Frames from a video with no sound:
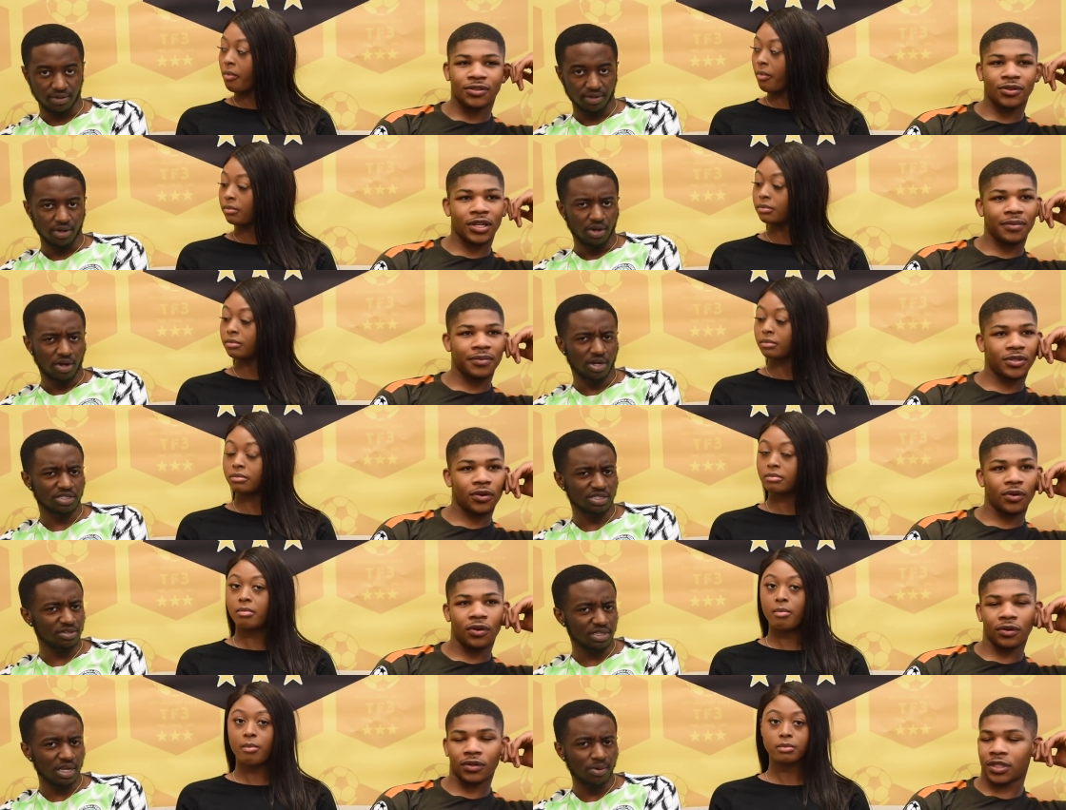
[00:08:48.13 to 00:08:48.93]
Speaker 1: It took them
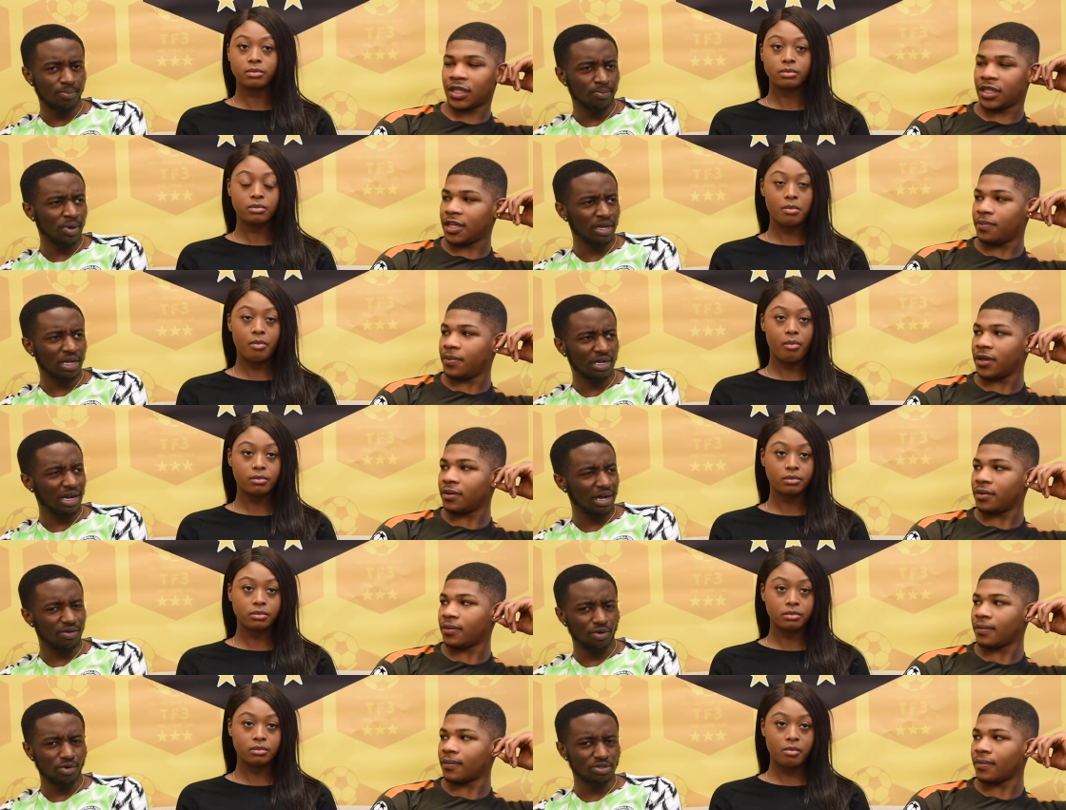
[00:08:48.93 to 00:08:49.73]
so Because long. they were
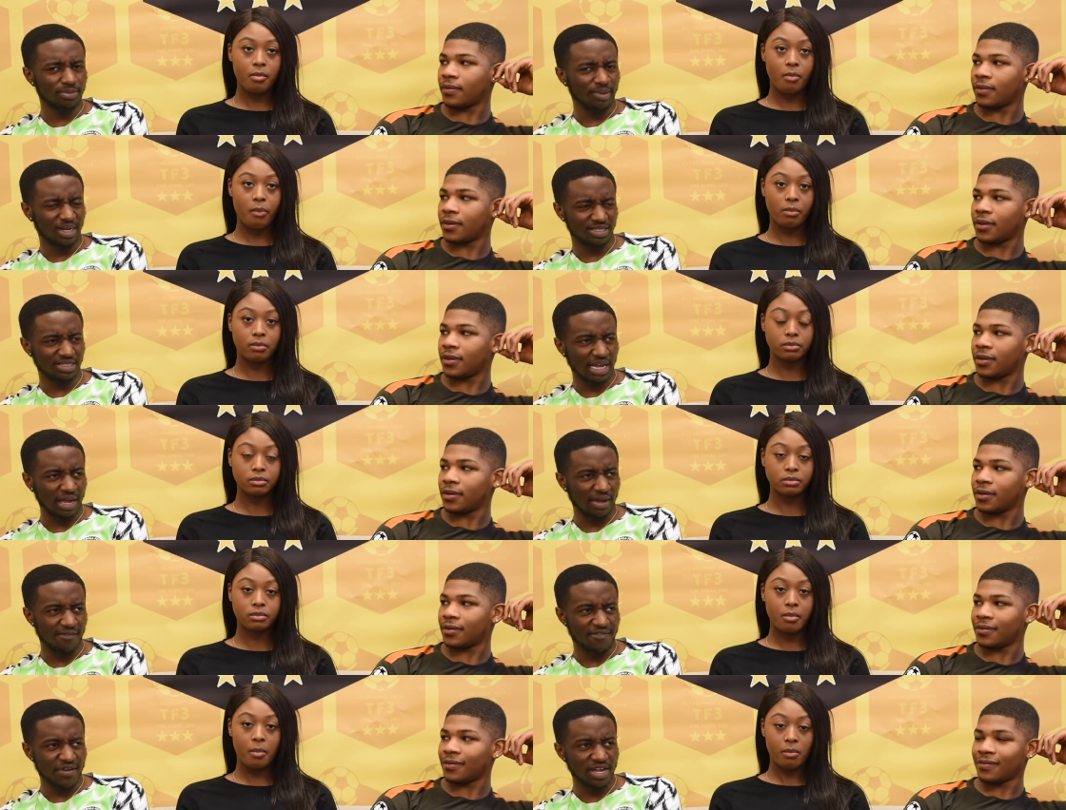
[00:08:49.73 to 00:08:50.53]
making like rules about
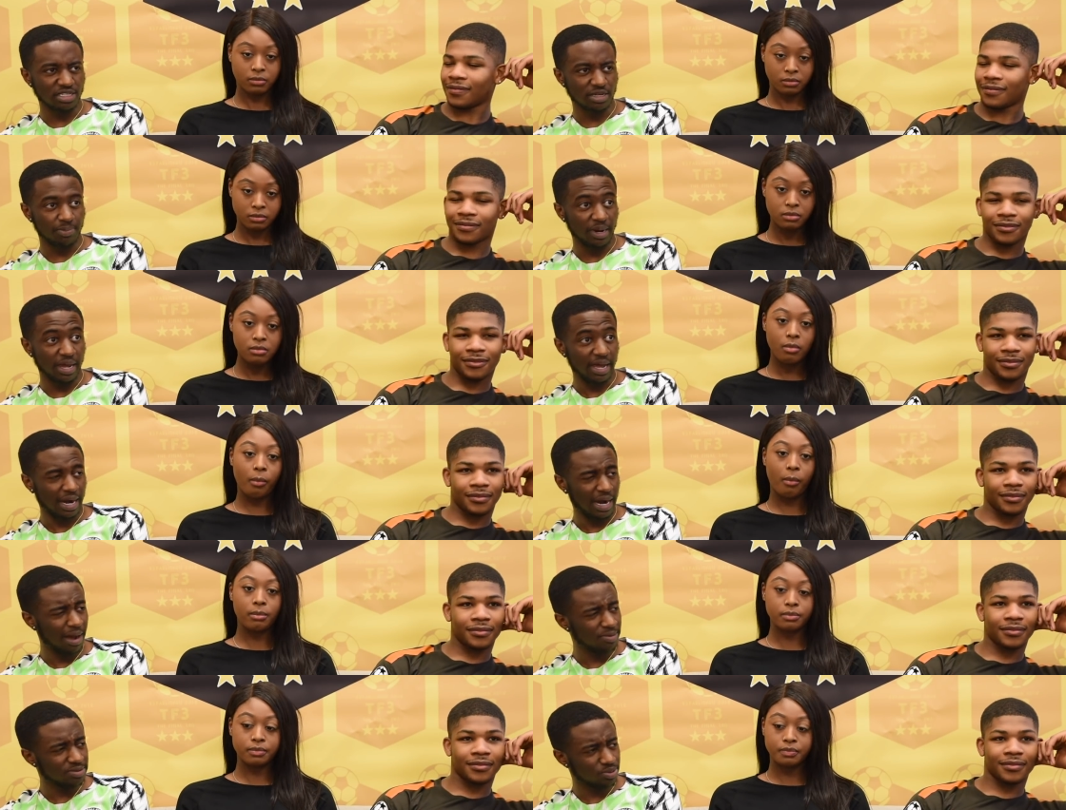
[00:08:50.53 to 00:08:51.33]
second phase of
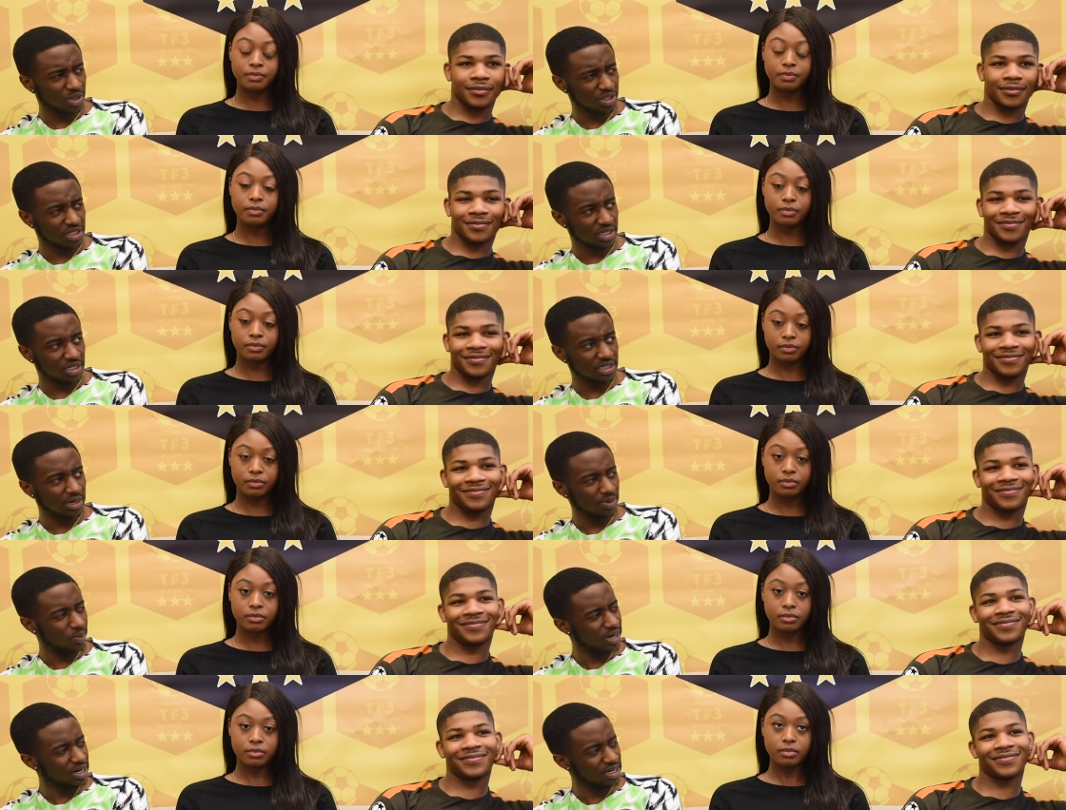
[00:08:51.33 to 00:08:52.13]
play, and I was watching it
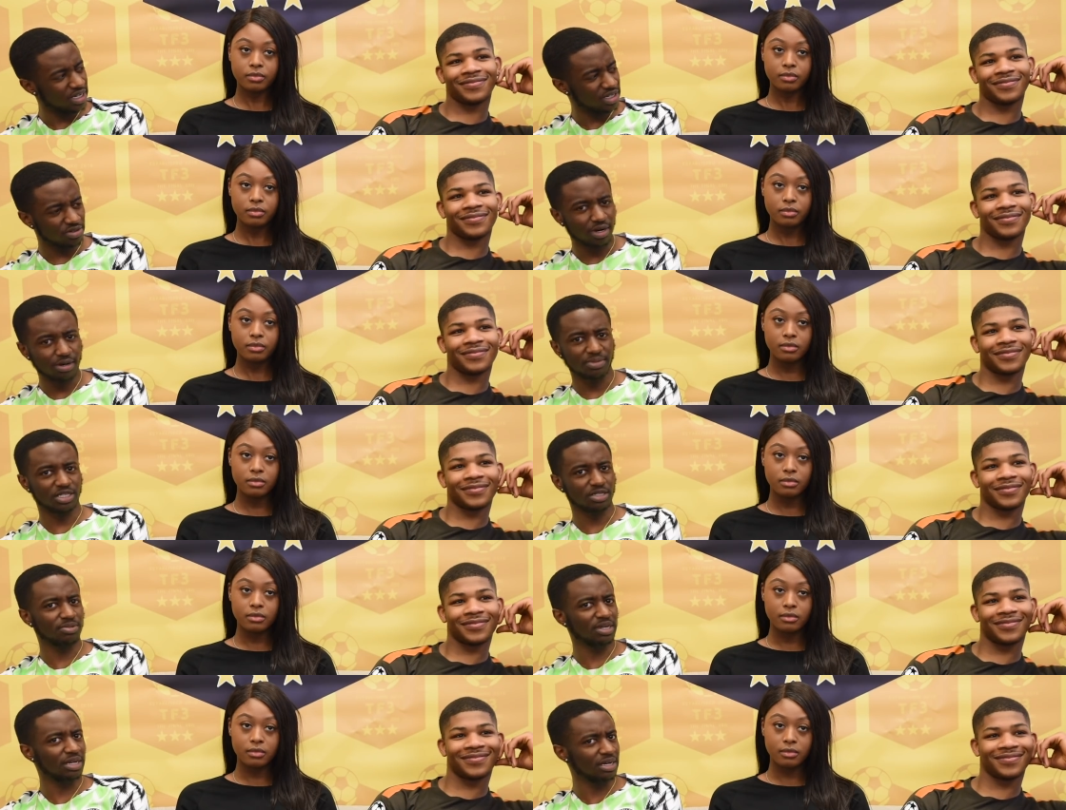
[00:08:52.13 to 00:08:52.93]
saying, when did this
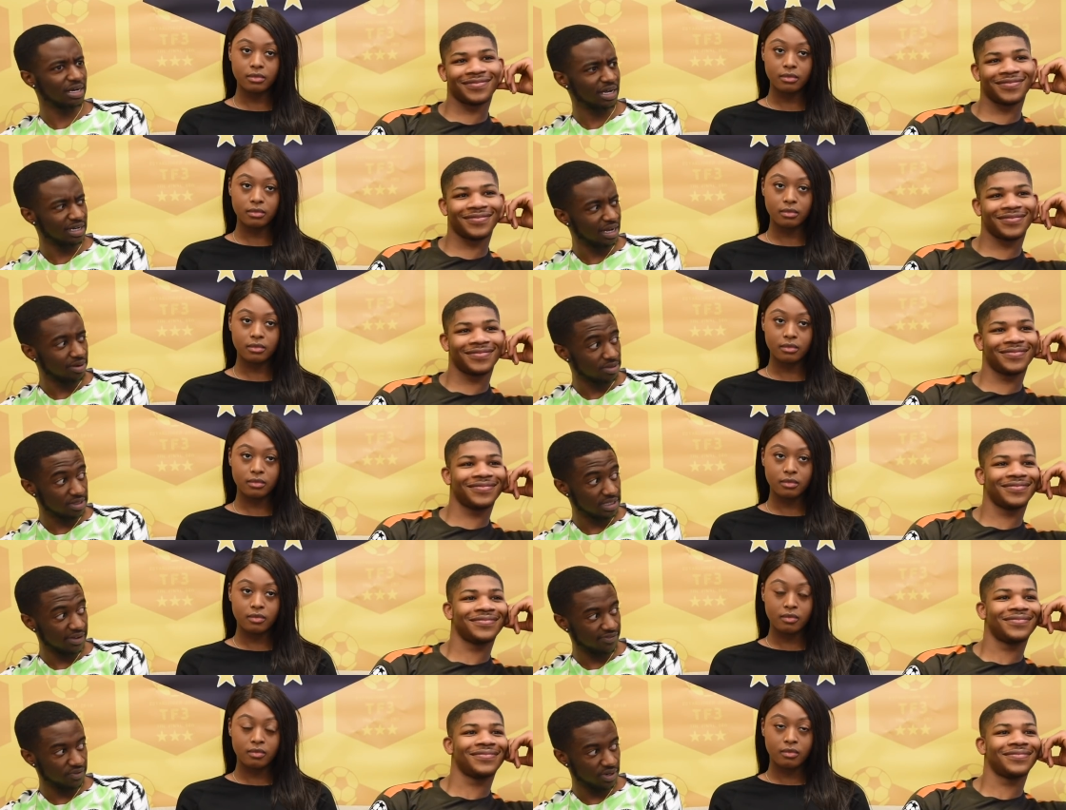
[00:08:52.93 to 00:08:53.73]
rubbish begin? Like,
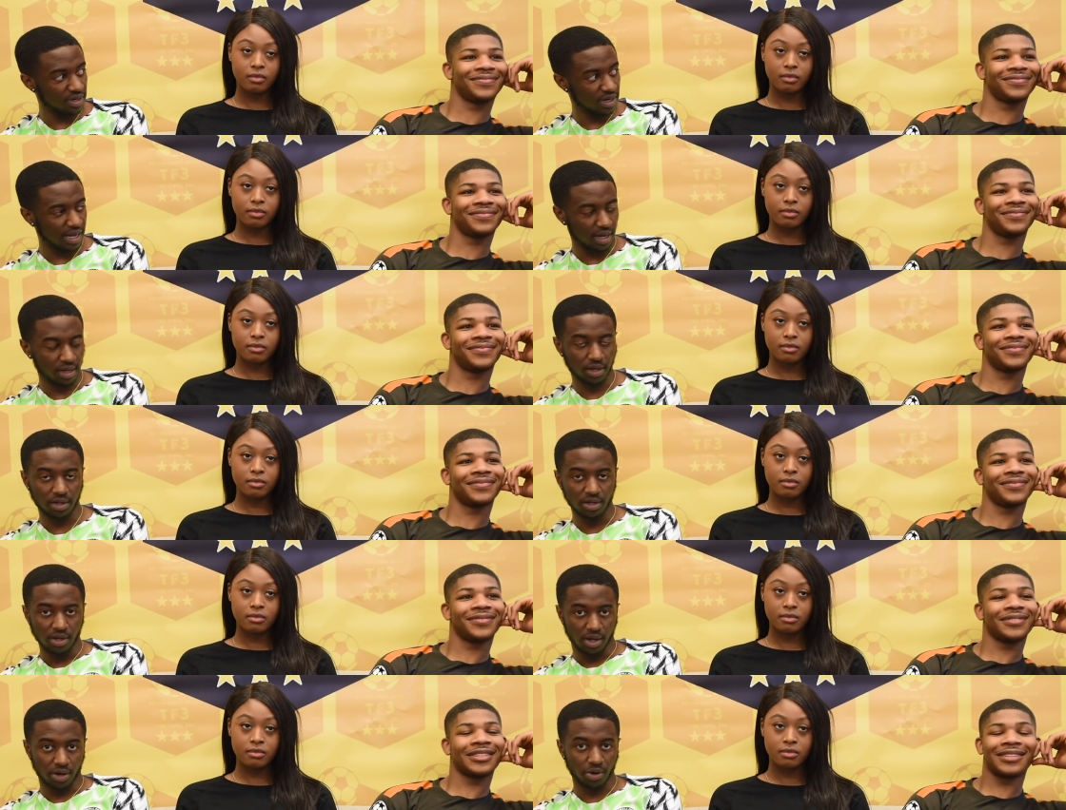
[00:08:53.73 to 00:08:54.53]
that was definitely
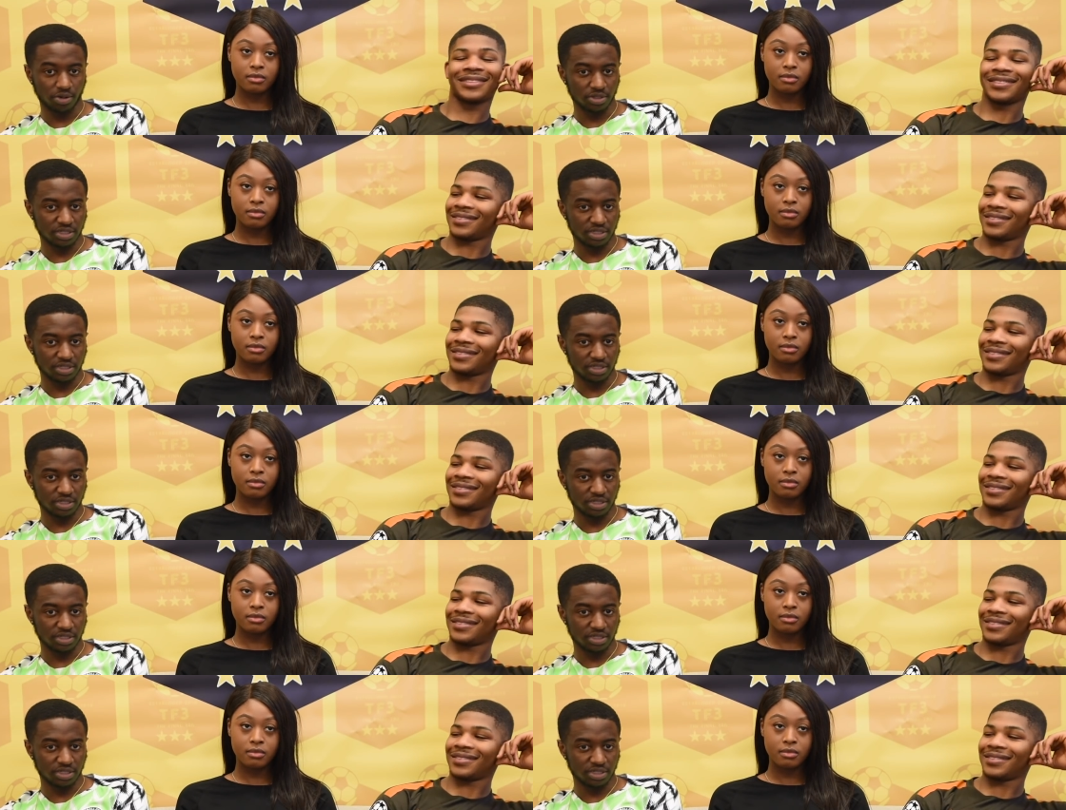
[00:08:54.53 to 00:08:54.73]
not an